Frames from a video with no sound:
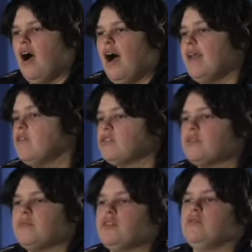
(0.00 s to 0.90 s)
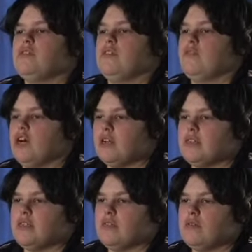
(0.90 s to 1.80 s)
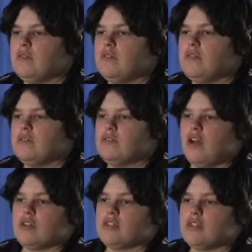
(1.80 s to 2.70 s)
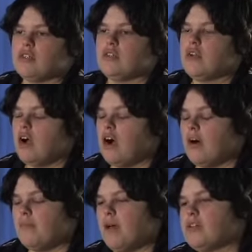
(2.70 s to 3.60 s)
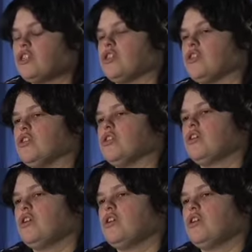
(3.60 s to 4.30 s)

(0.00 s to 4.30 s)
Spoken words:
I know some students have talked to her. I'm not sure